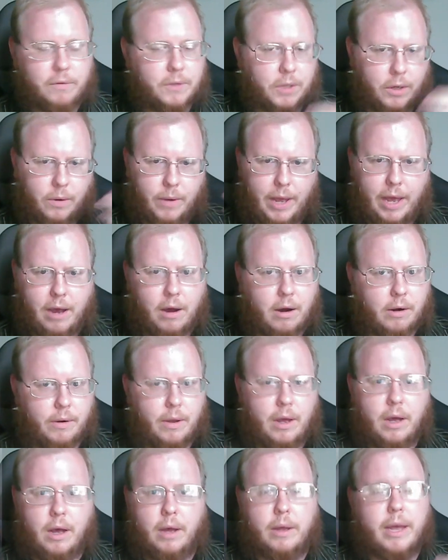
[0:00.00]
So Ar
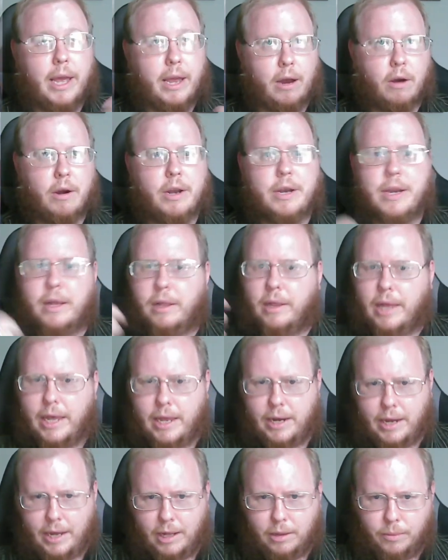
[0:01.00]
Earendil
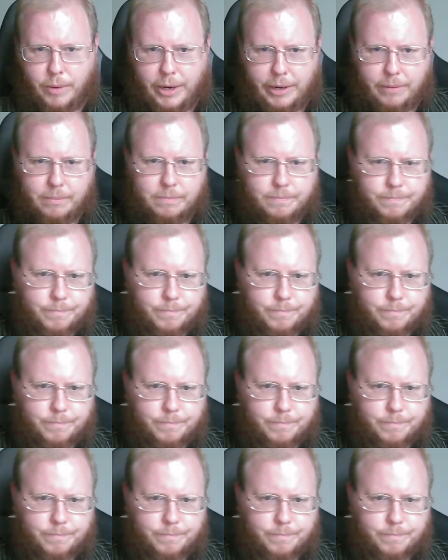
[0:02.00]
and Elwing.